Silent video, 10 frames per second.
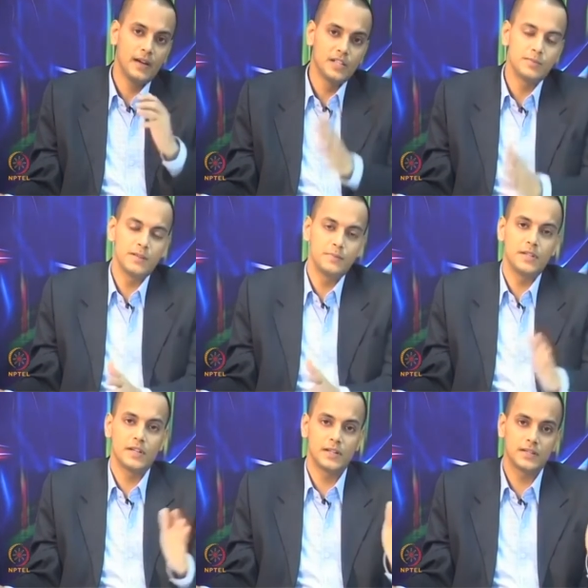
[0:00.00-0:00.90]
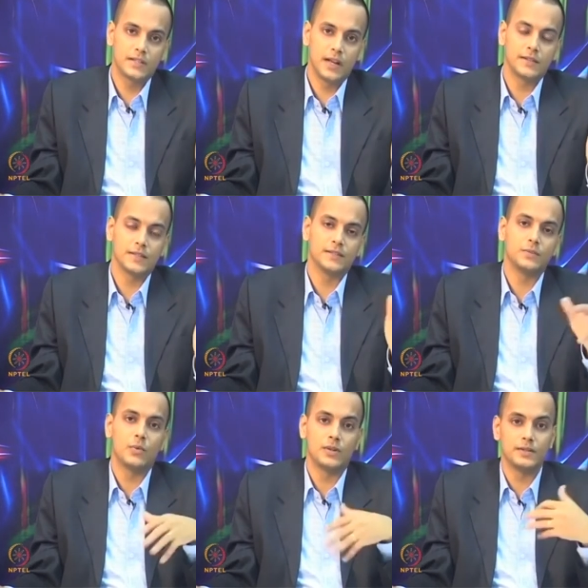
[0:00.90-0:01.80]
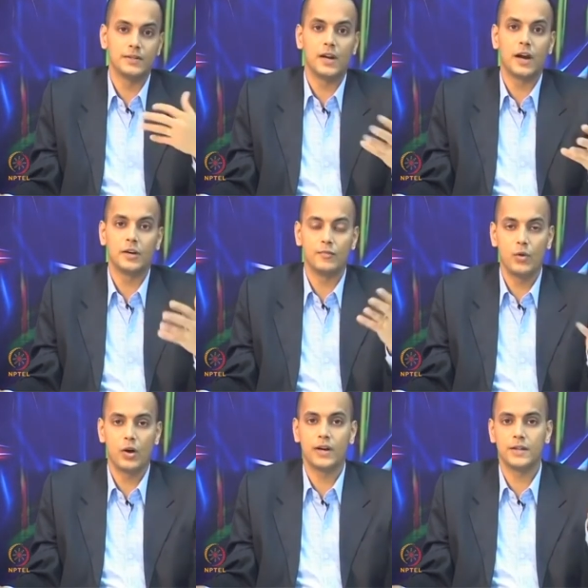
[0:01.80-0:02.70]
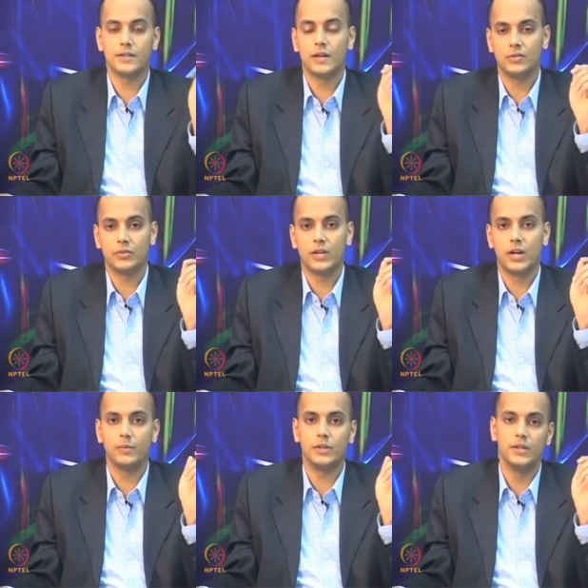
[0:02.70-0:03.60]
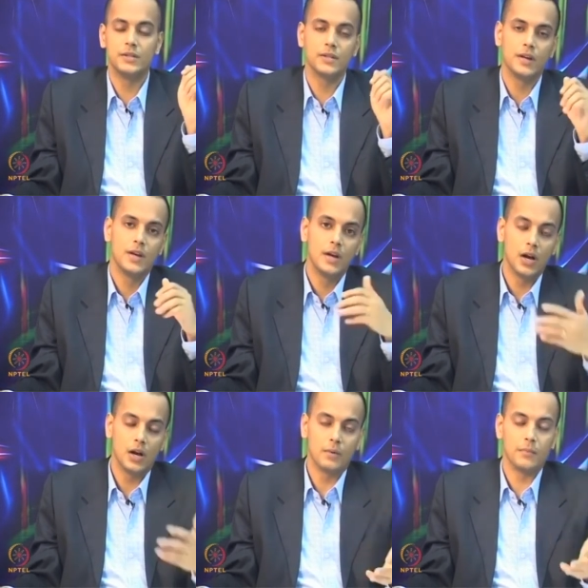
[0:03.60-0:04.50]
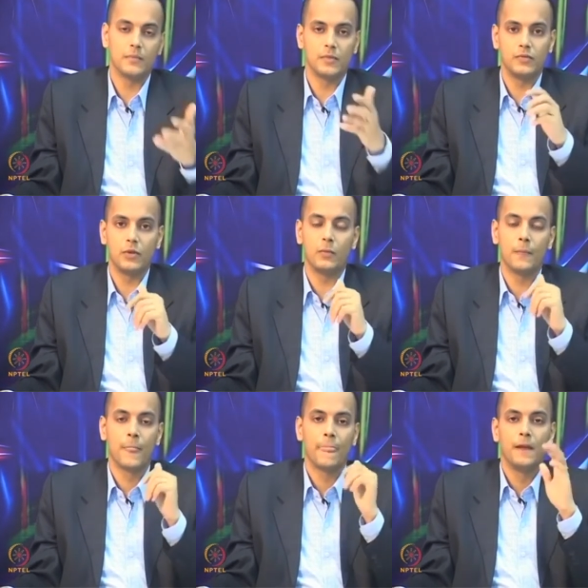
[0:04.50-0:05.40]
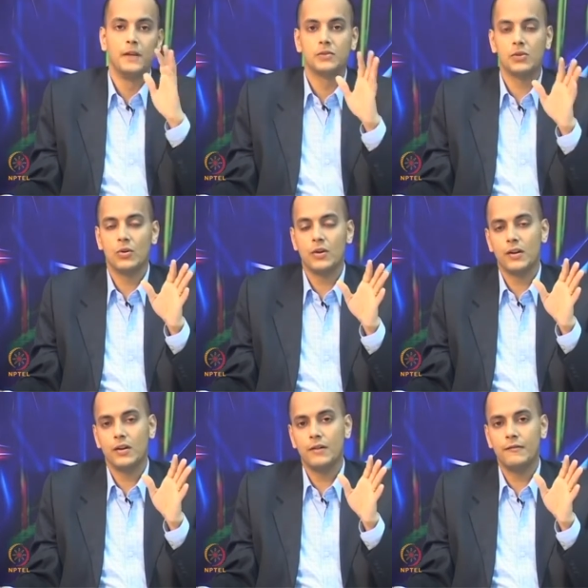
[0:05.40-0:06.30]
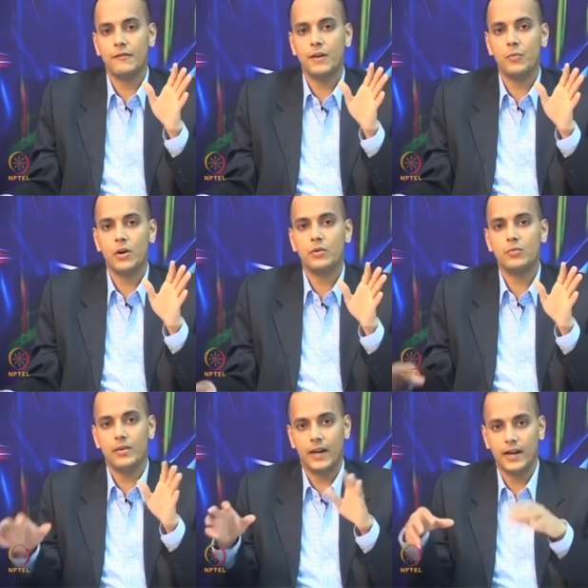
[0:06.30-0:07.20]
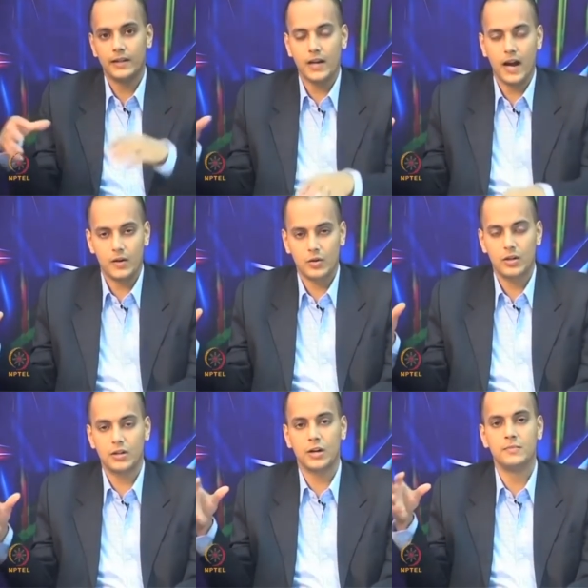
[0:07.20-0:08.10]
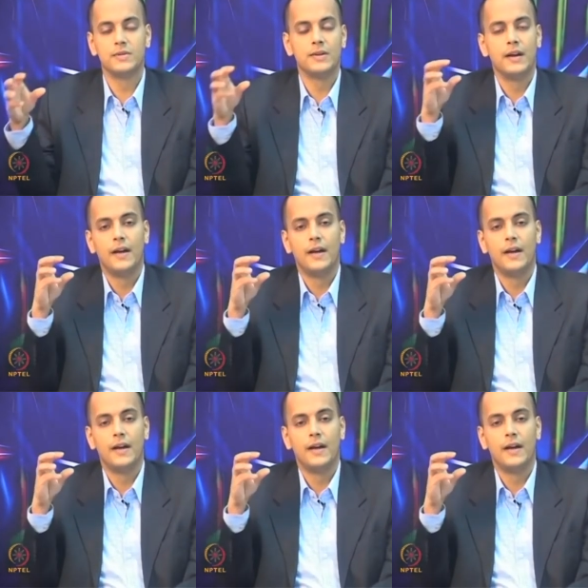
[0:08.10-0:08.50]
Displacement thickness tells us what is the kind of blockage associated with this um, flow. So, if we were to neglect the higher order terms,